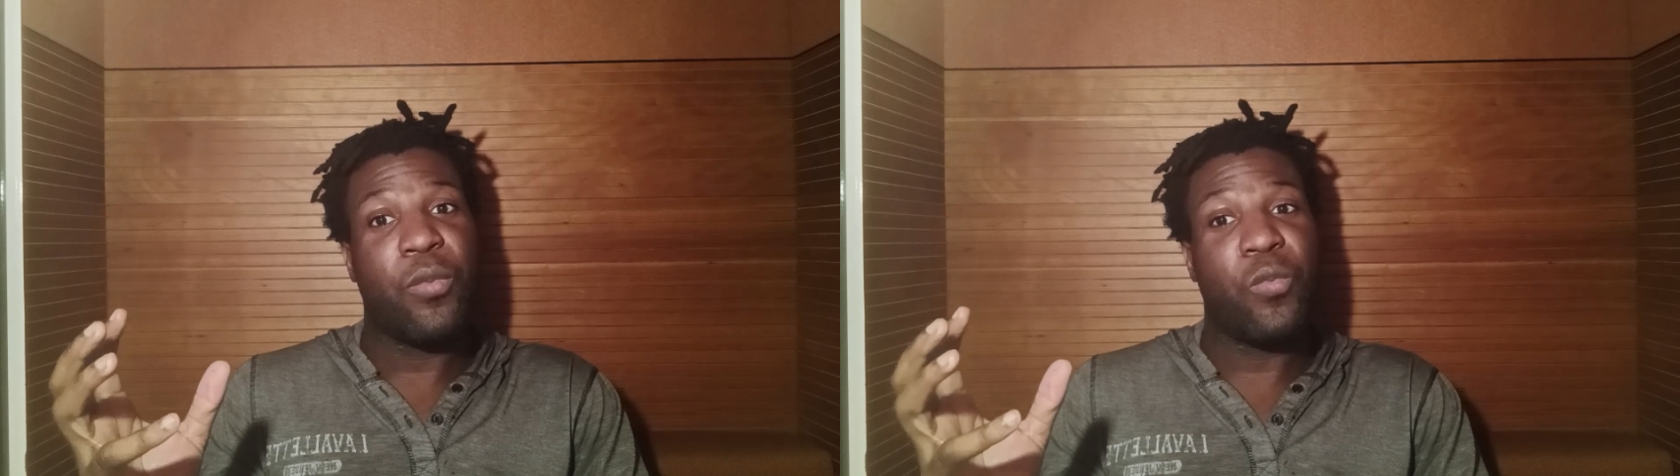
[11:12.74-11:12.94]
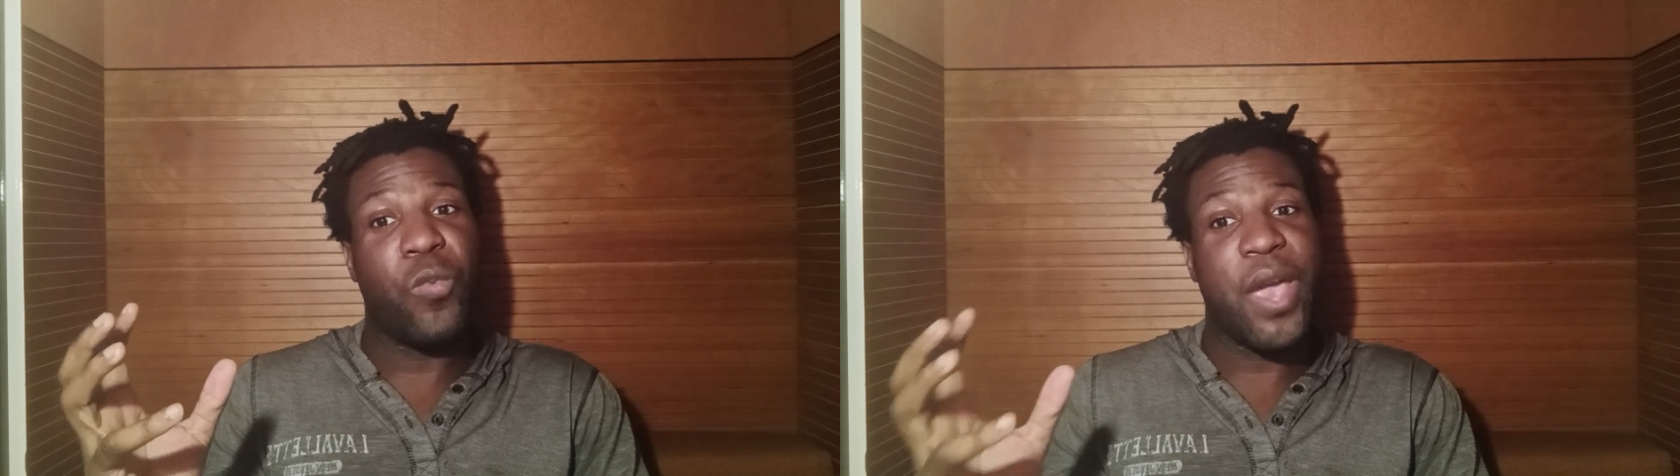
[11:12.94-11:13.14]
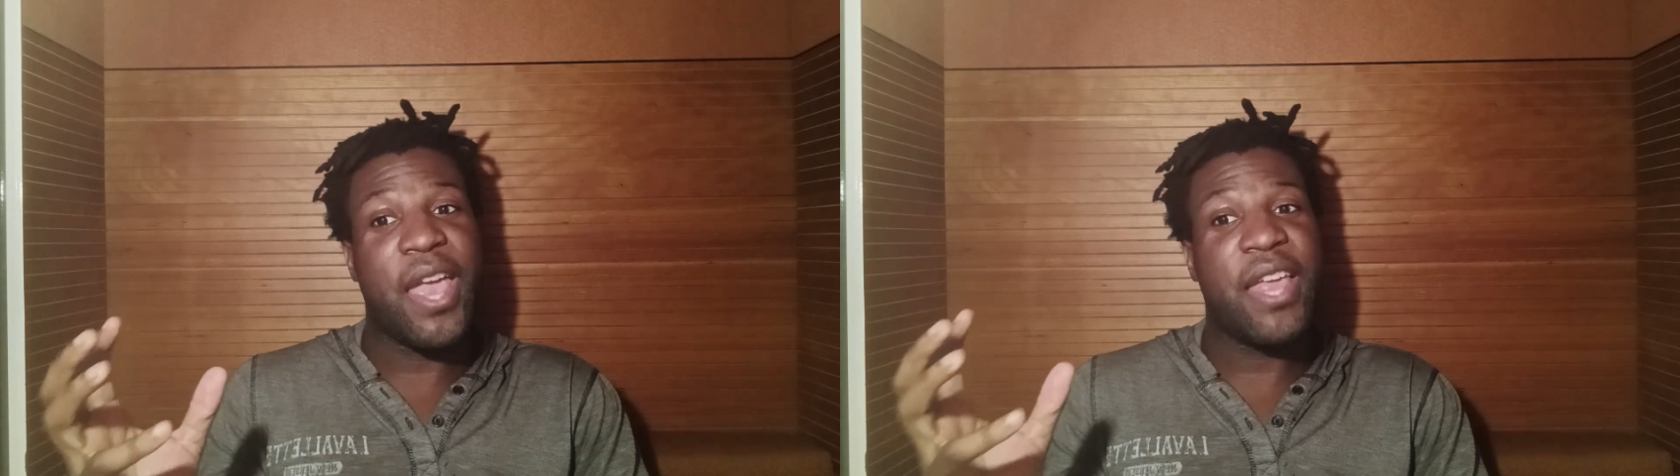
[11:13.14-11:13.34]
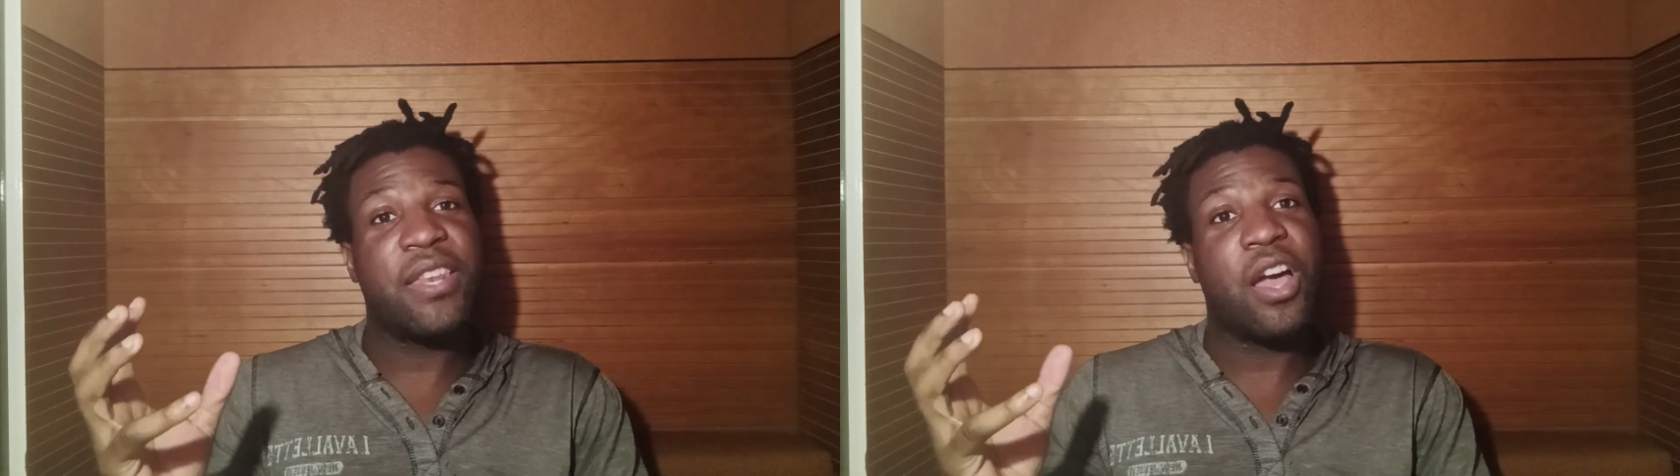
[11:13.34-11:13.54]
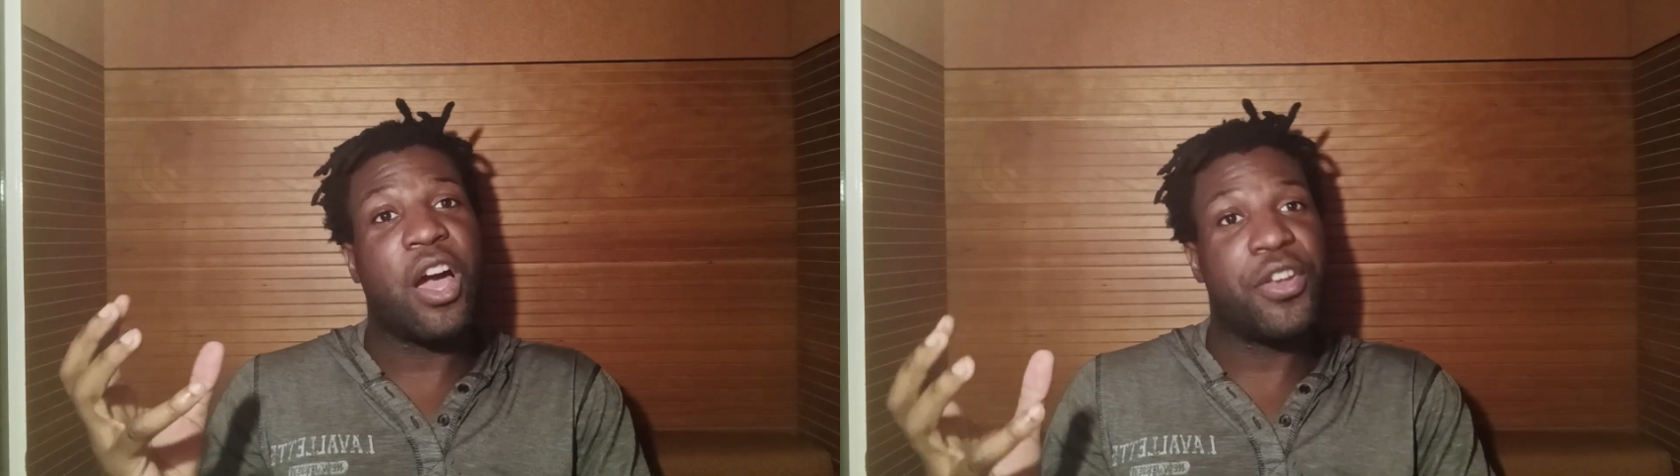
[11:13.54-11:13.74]

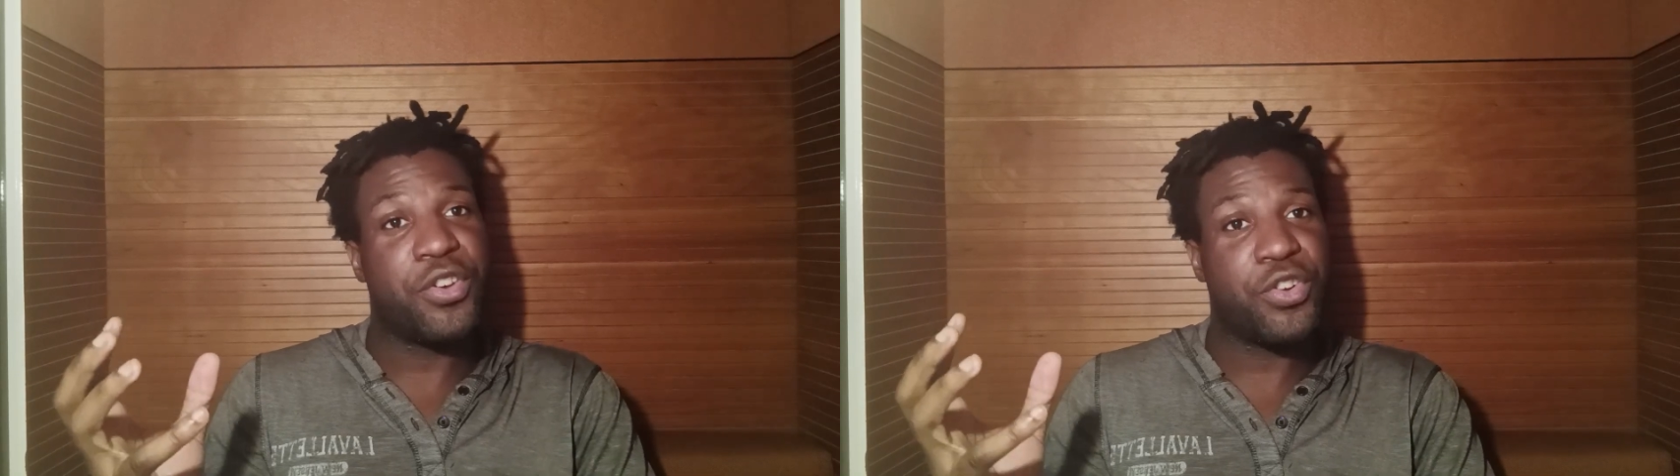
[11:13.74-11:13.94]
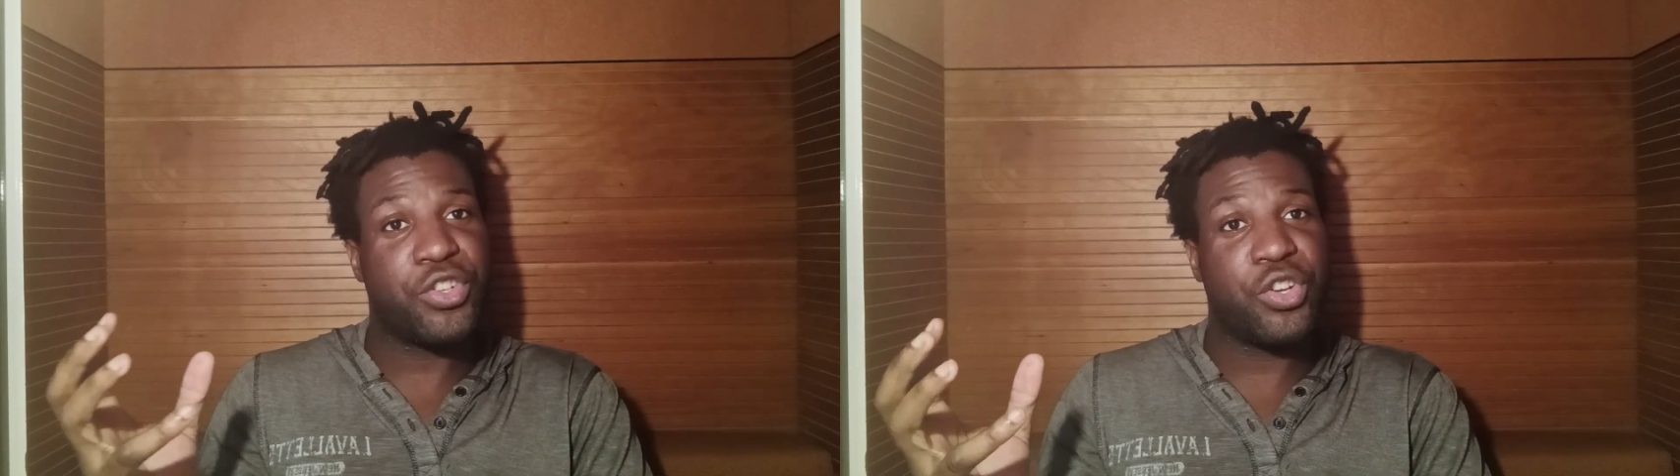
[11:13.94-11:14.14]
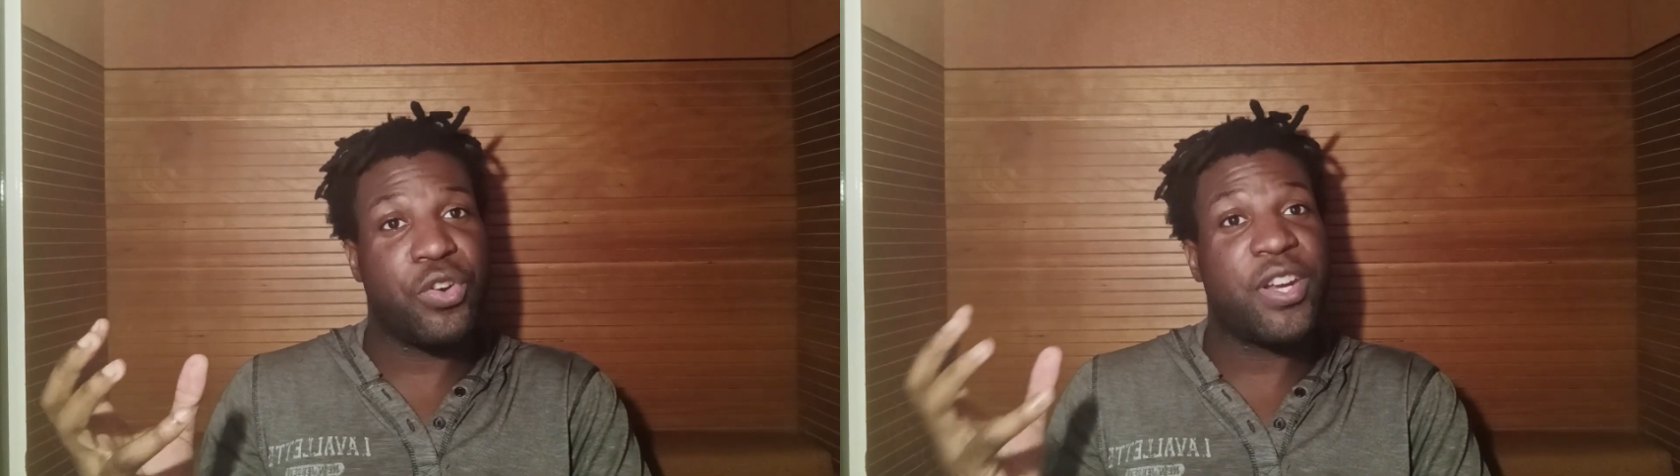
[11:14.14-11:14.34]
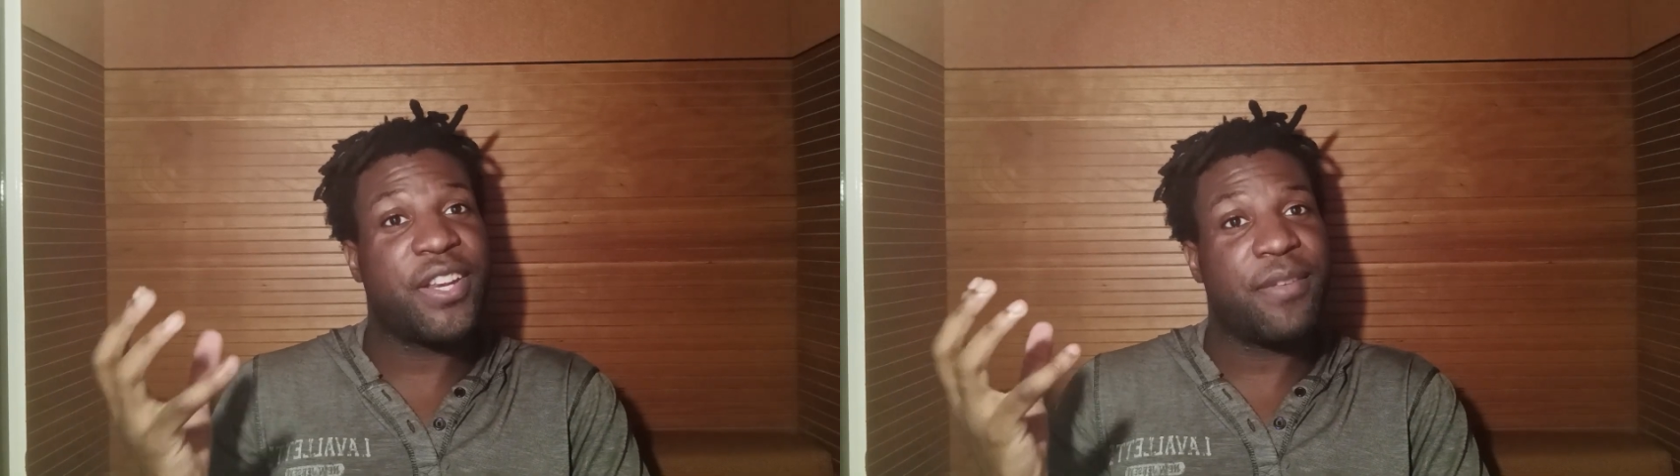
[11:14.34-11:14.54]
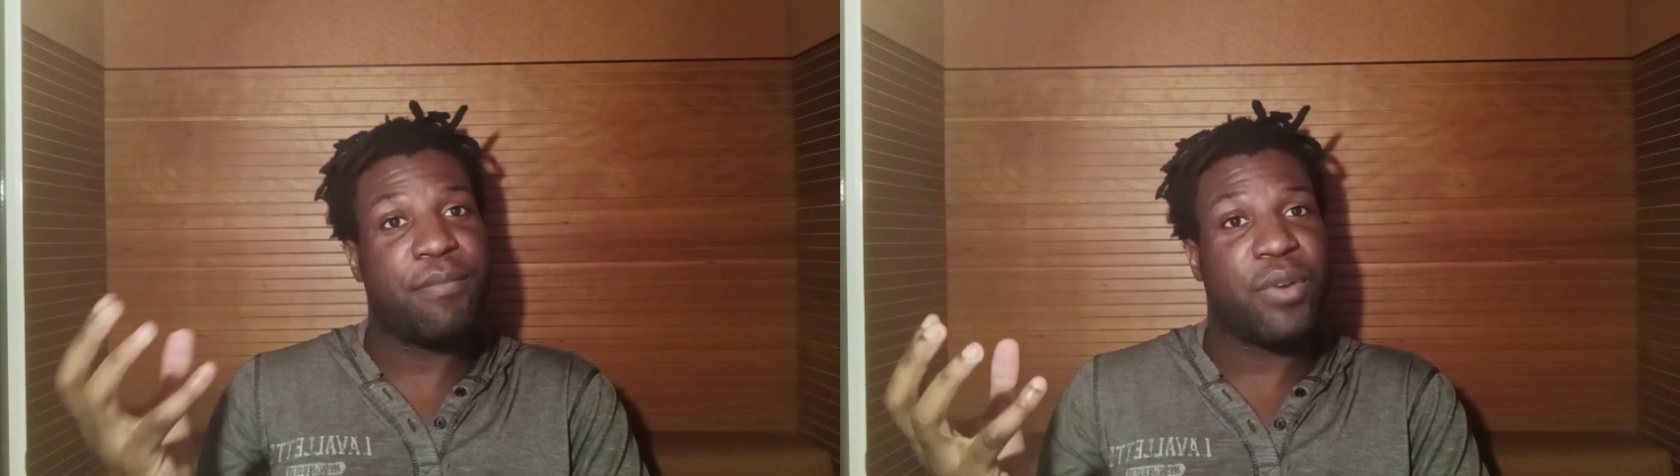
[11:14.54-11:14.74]
when understood
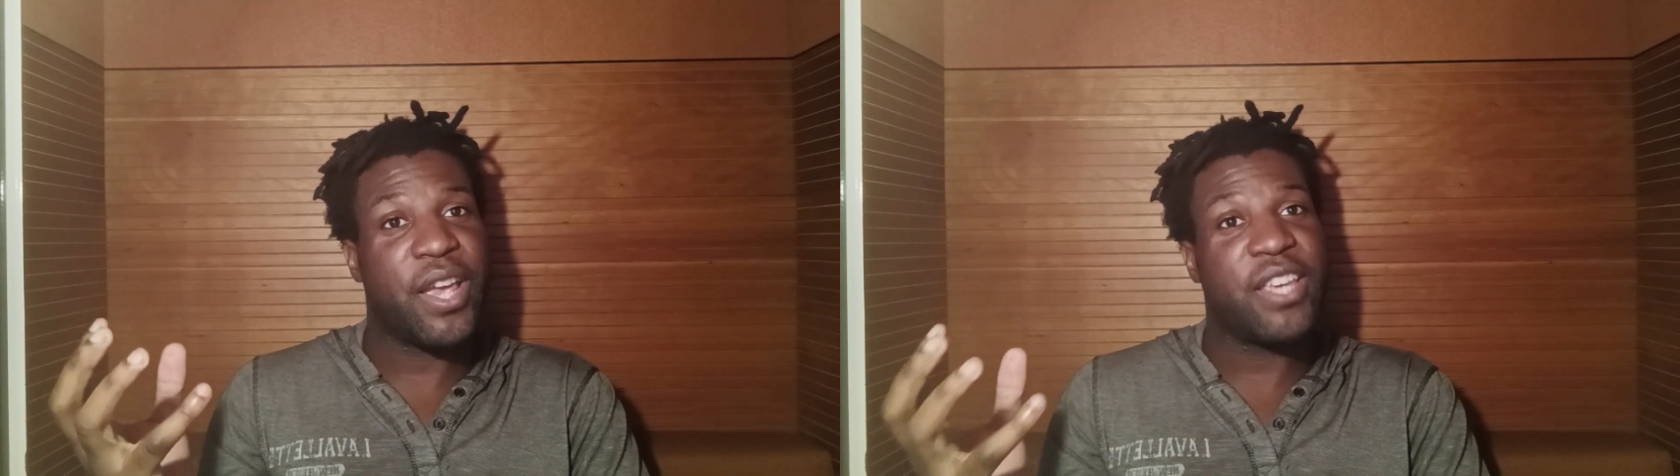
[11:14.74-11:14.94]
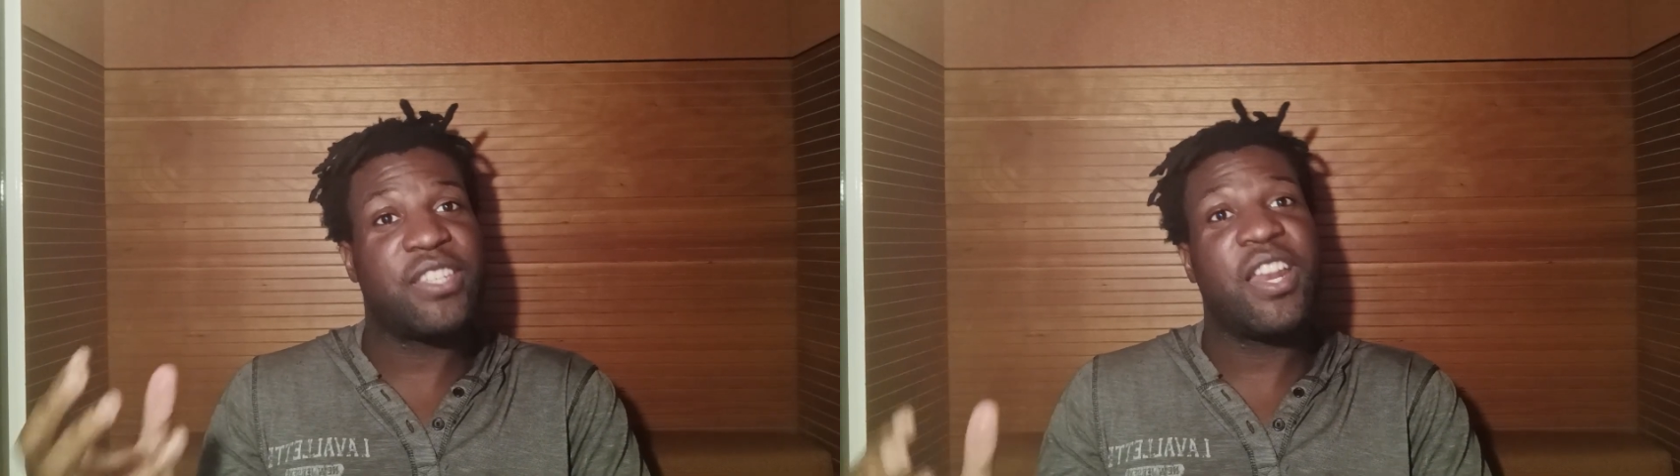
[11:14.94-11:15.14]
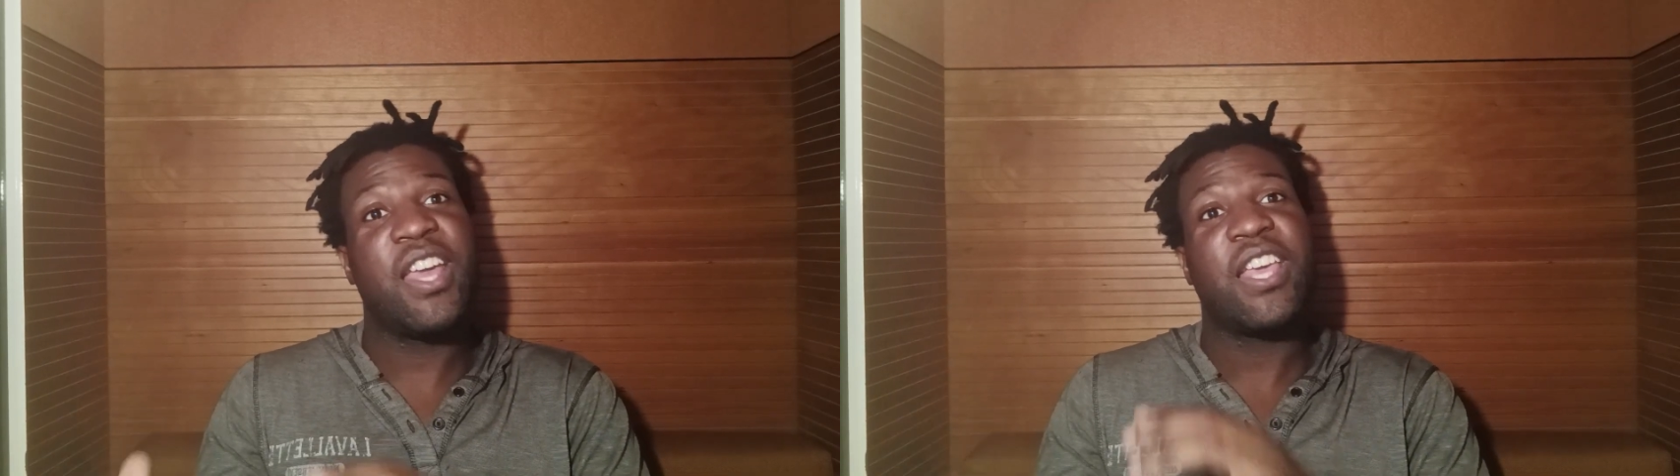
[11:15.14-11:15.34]
and embraced,